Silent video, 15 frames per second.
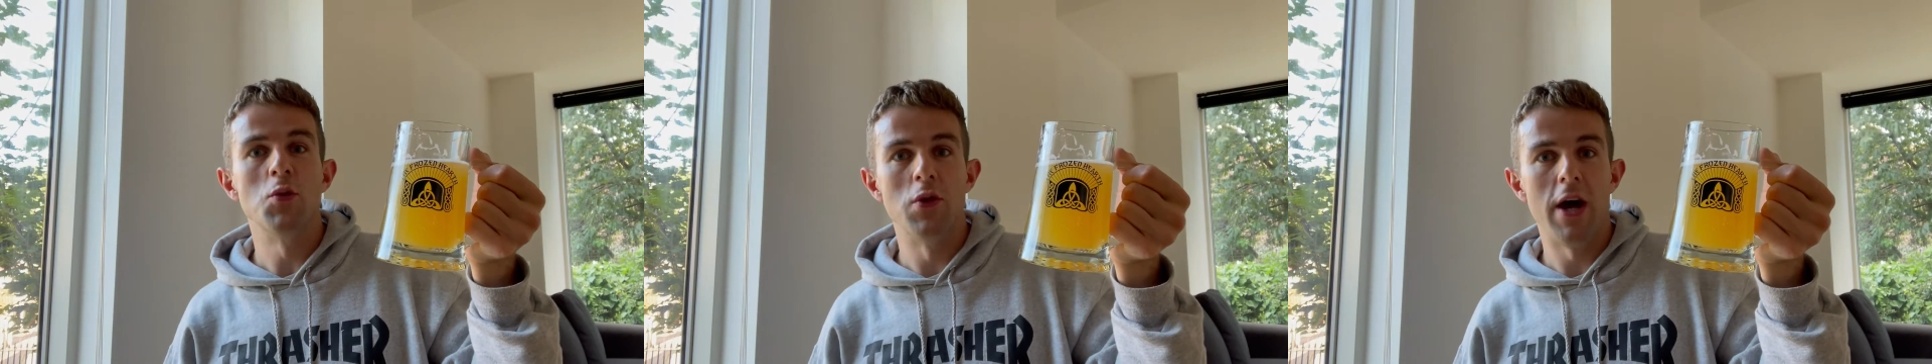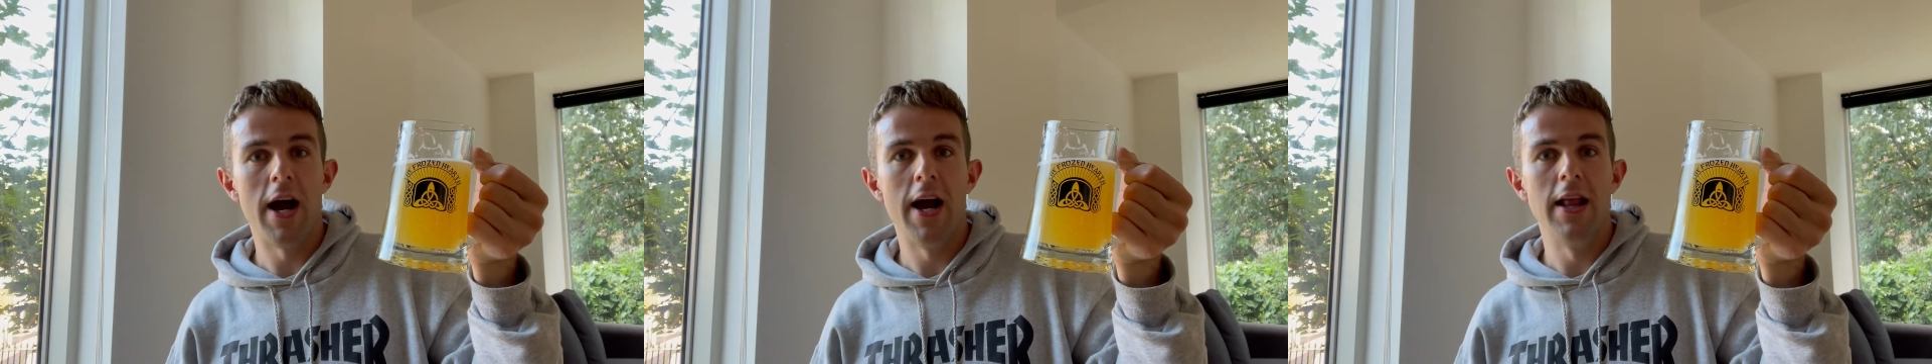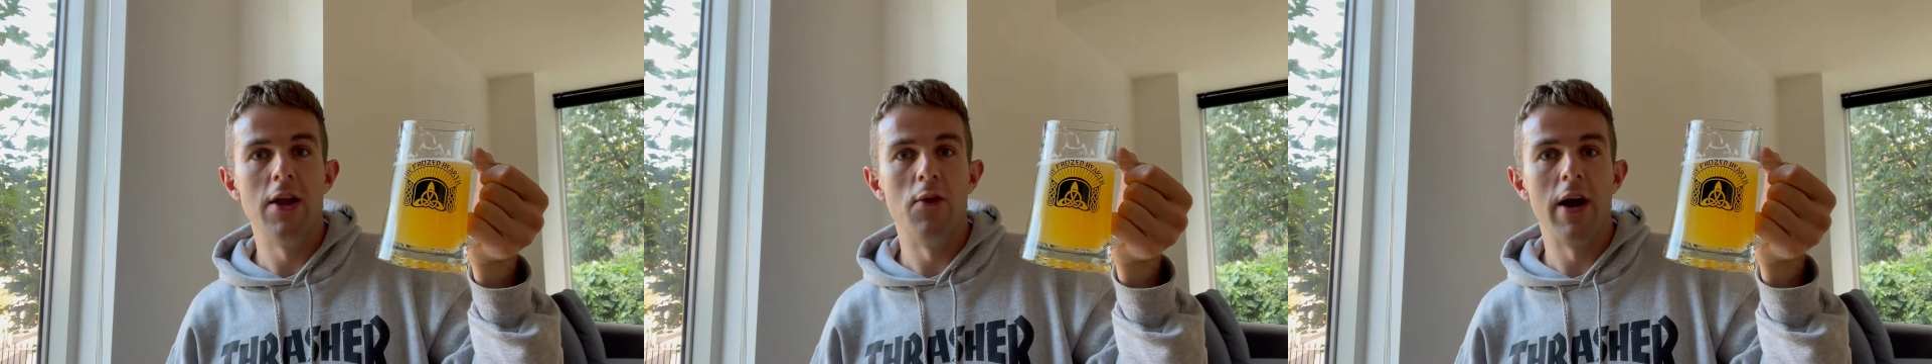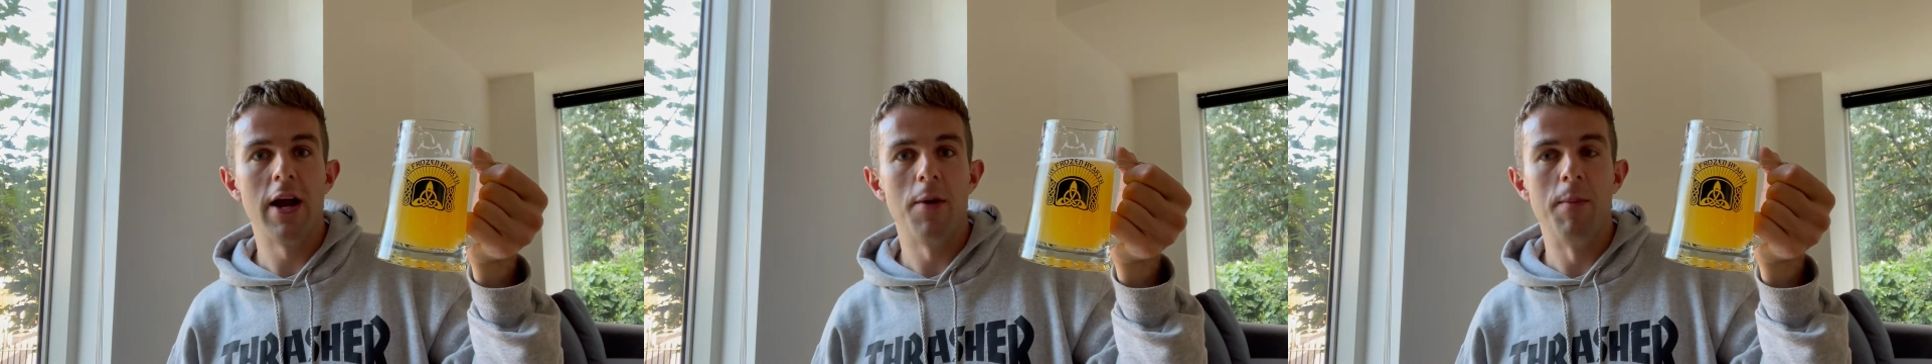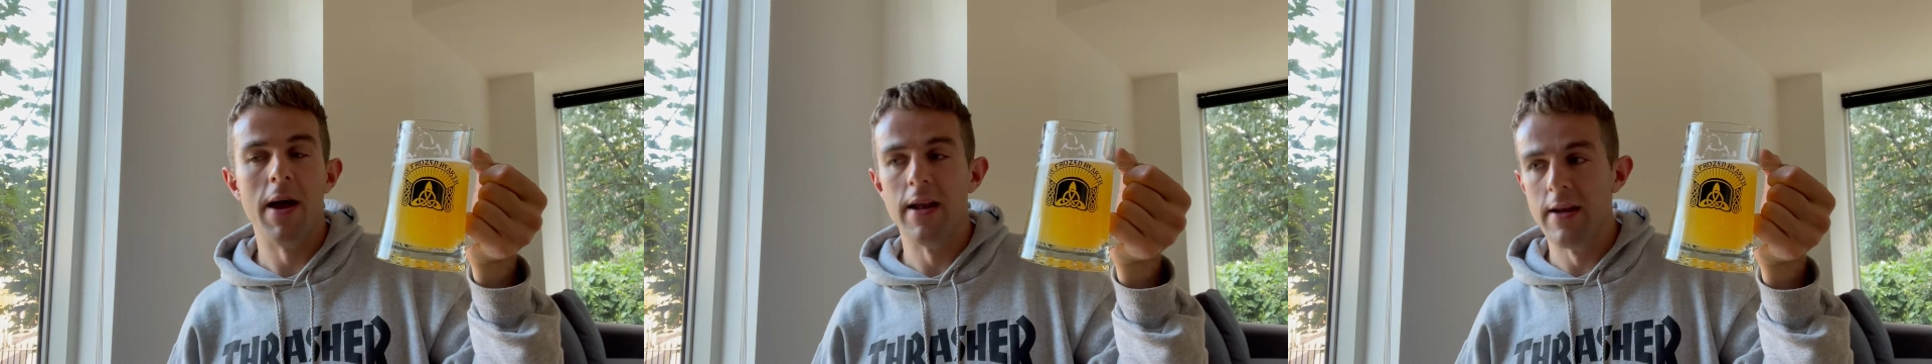Would highly
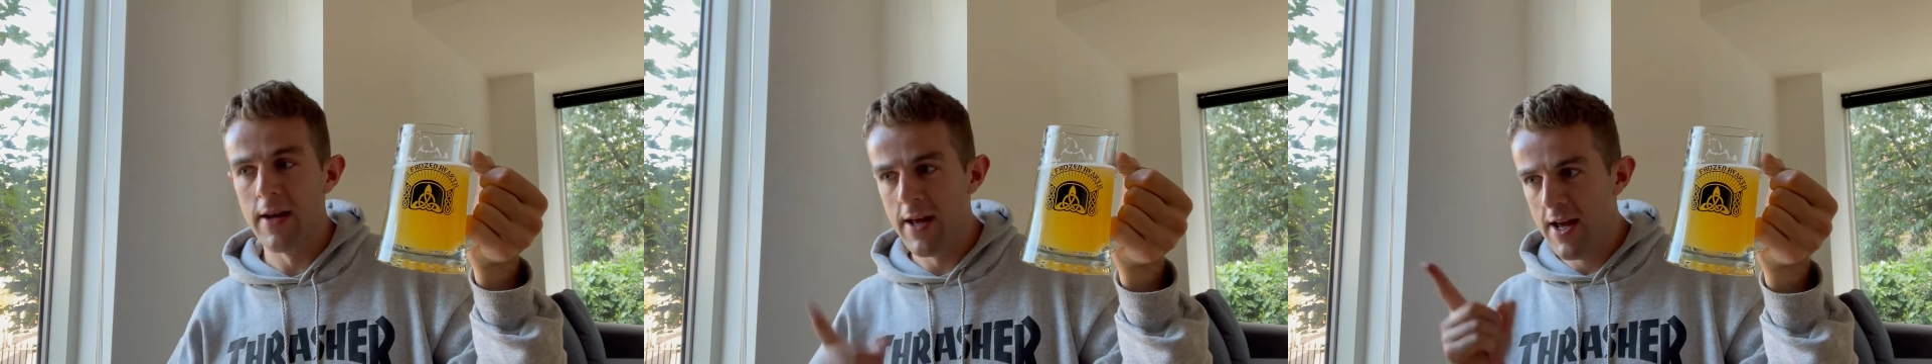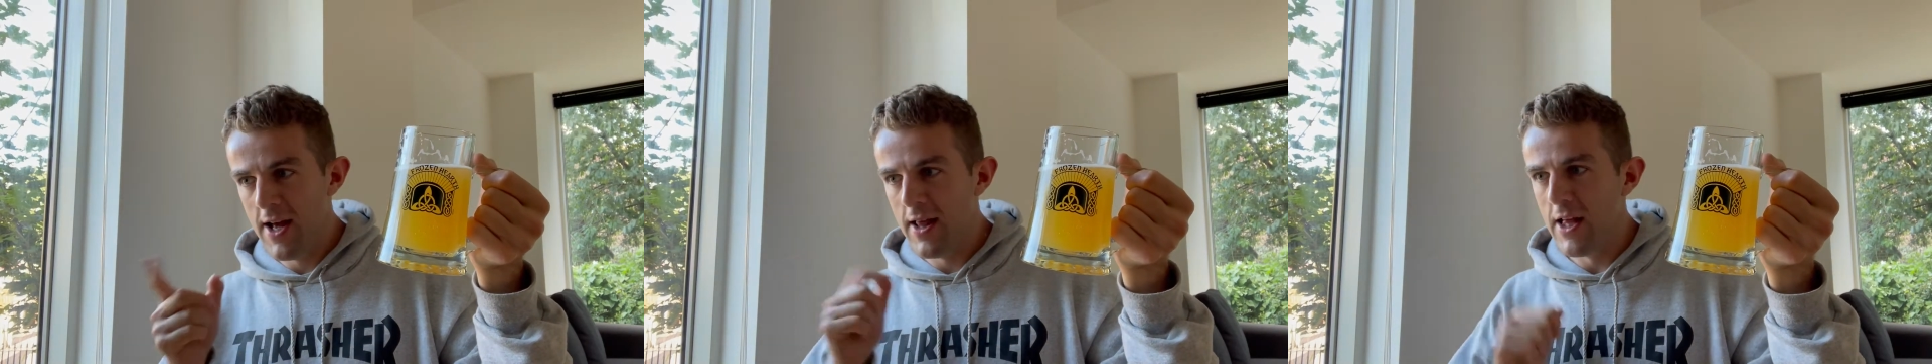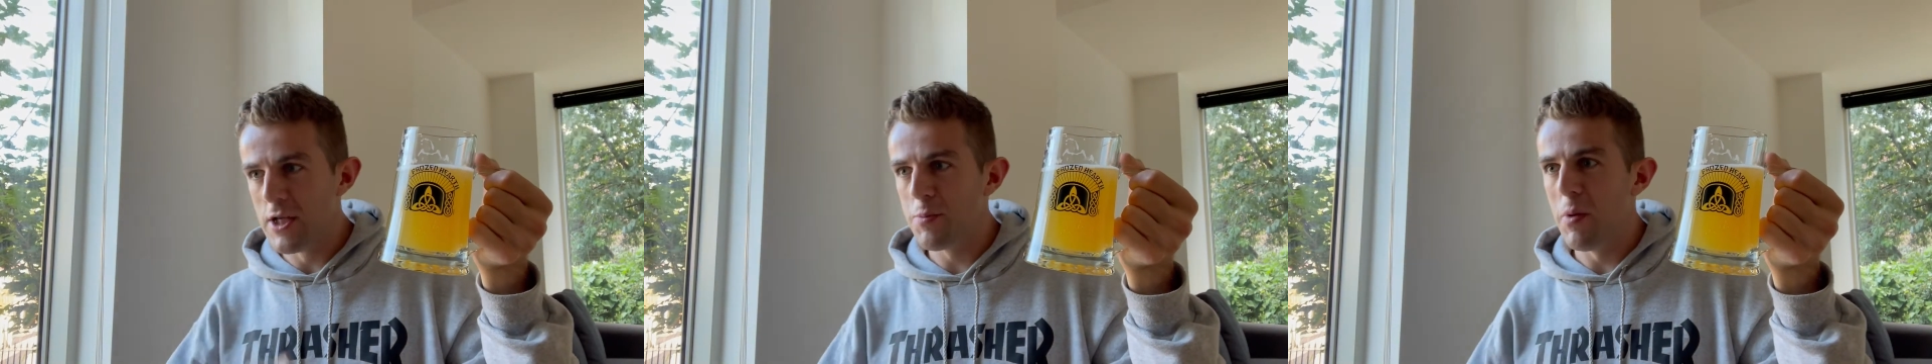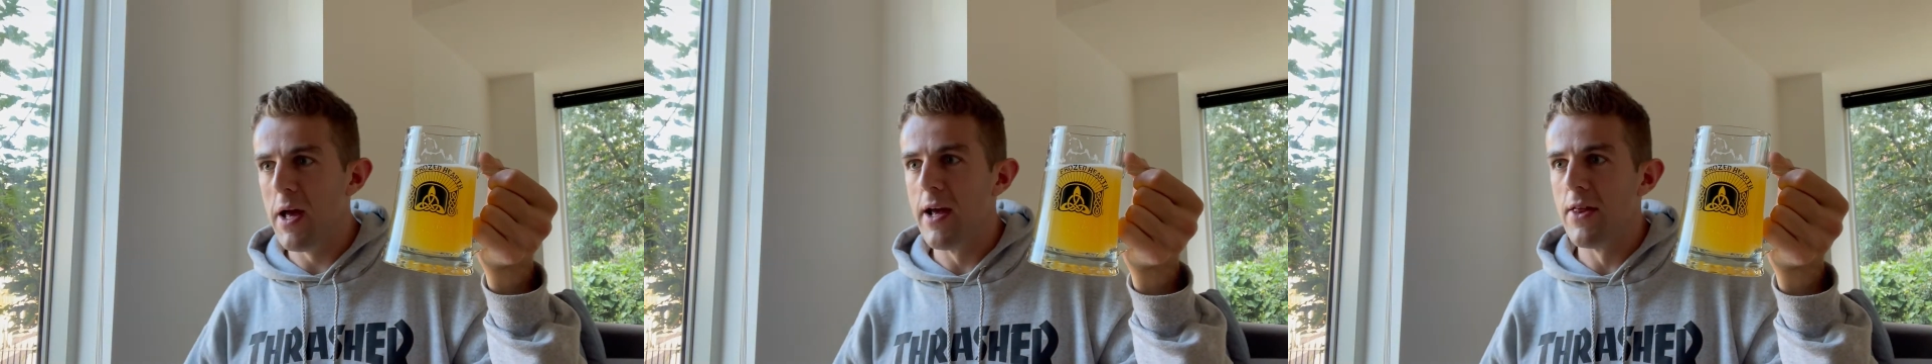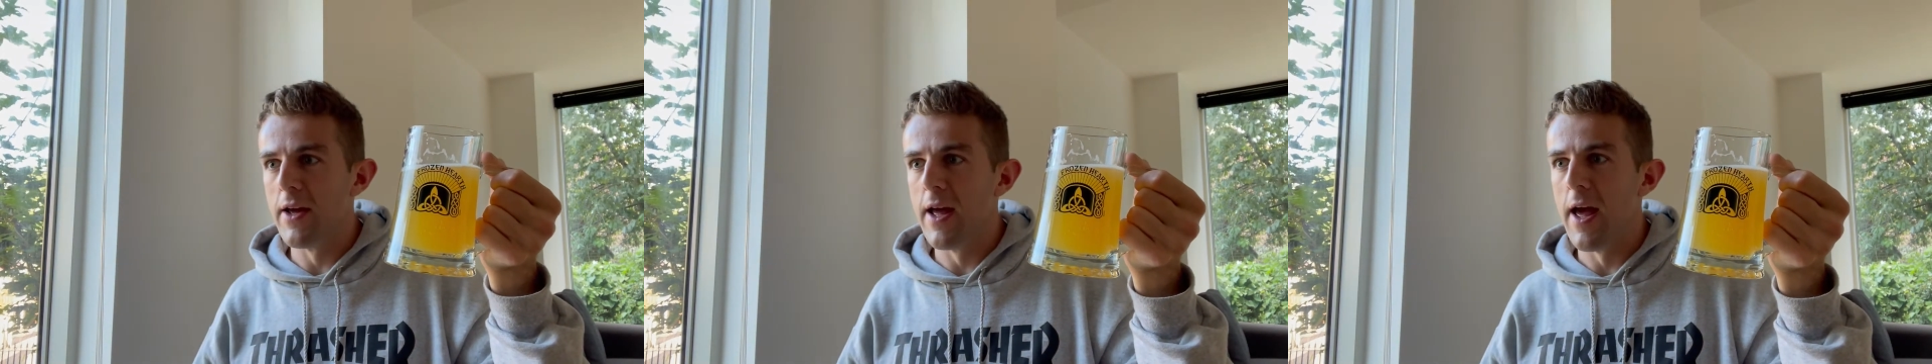recommend. Let's
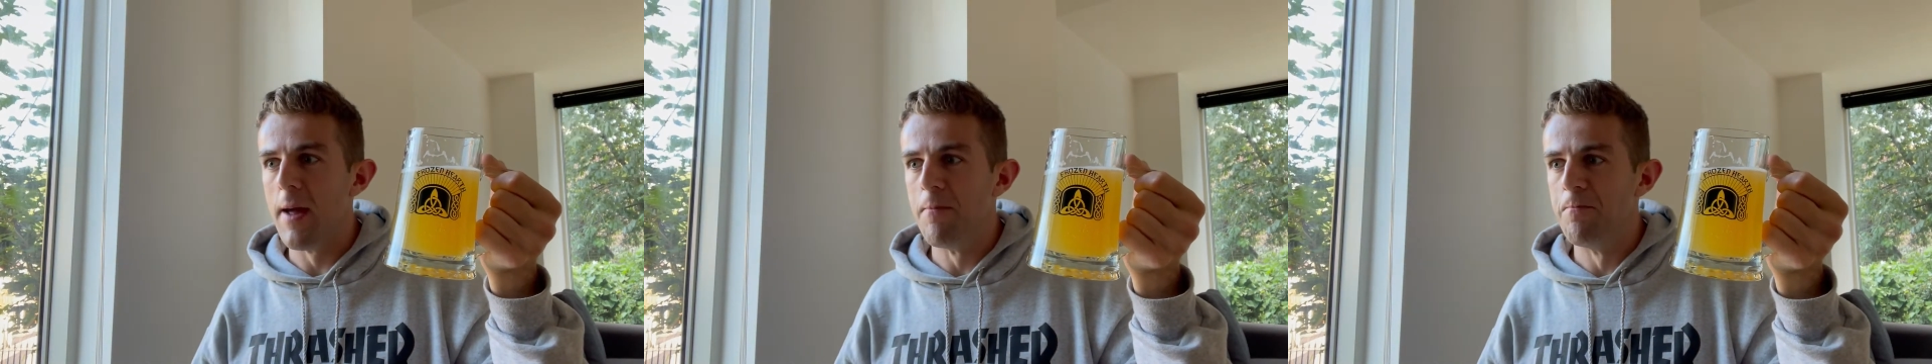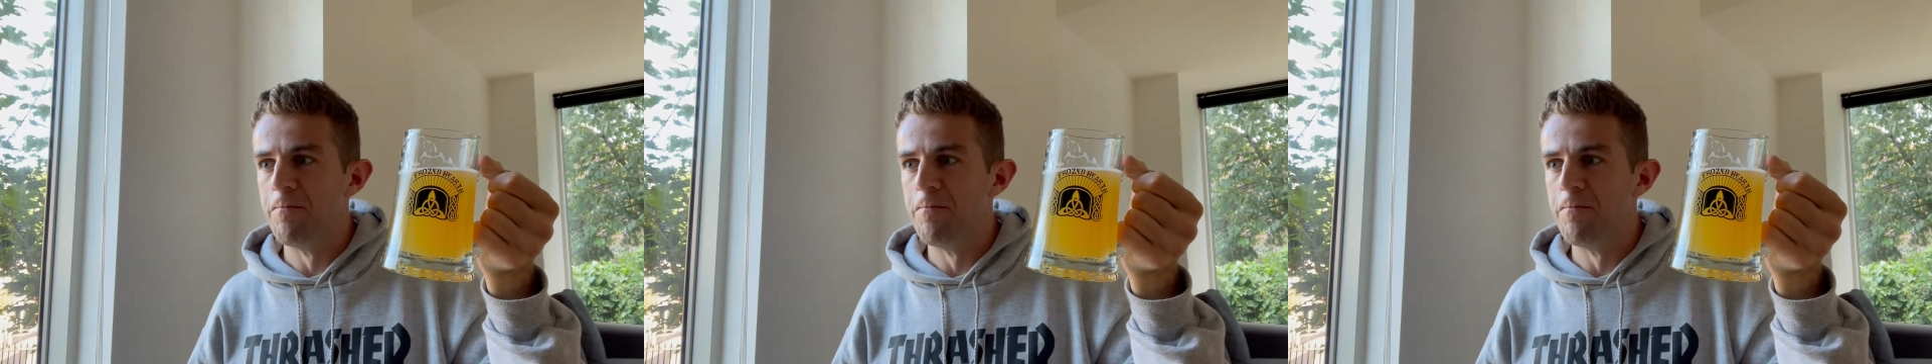play the game.